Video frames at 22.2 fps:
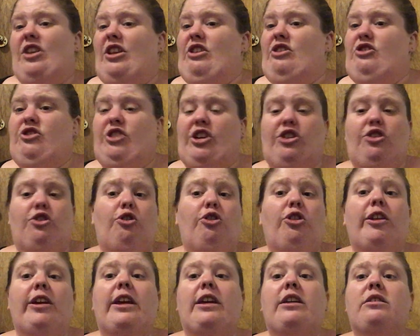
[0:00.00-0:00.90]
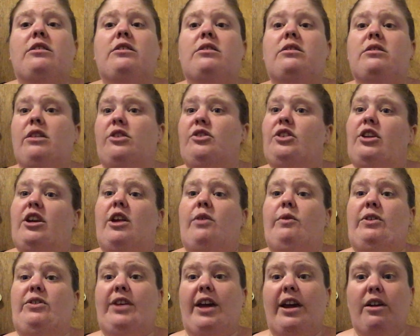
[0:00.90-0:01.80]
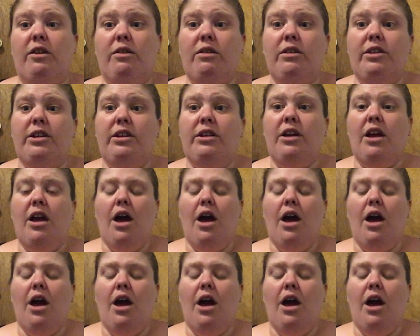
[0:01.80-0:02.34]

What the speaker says: and it generally doesn't get recycled.